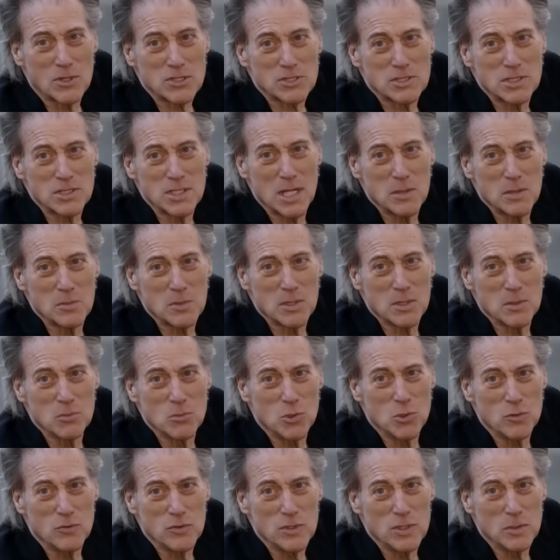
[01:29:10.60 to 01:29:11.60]
What's the name of
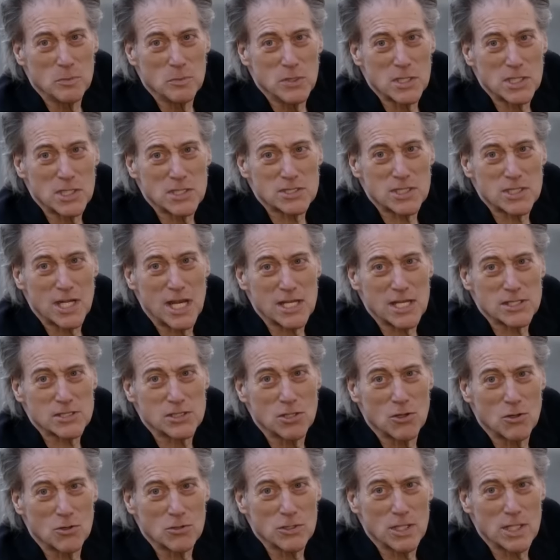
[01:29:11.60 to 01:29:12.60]
the movie? The biggest
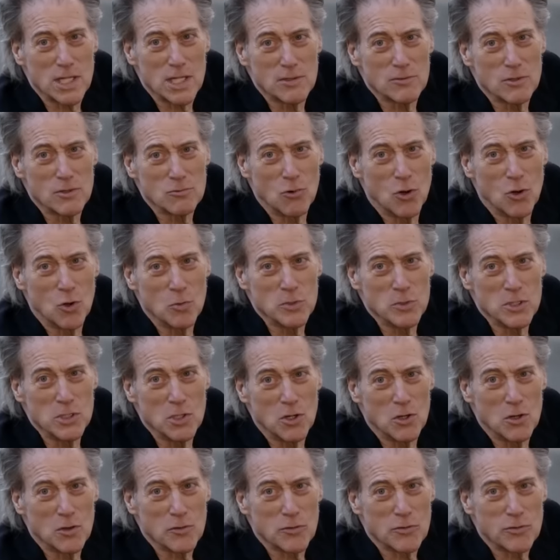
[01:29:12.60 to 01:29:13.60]
asshole that ever roamed
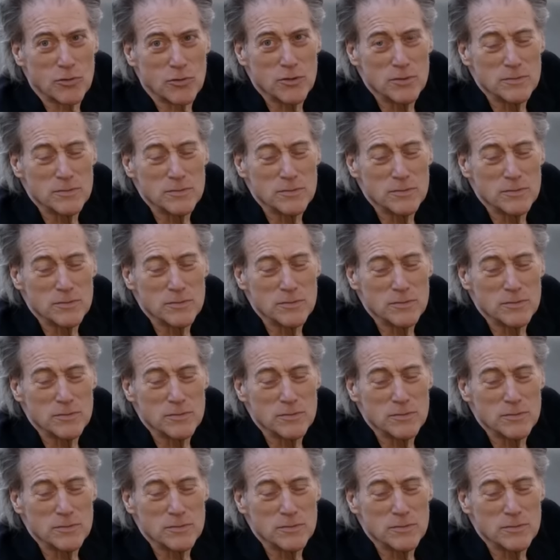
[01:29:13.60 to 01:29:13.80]
the earth?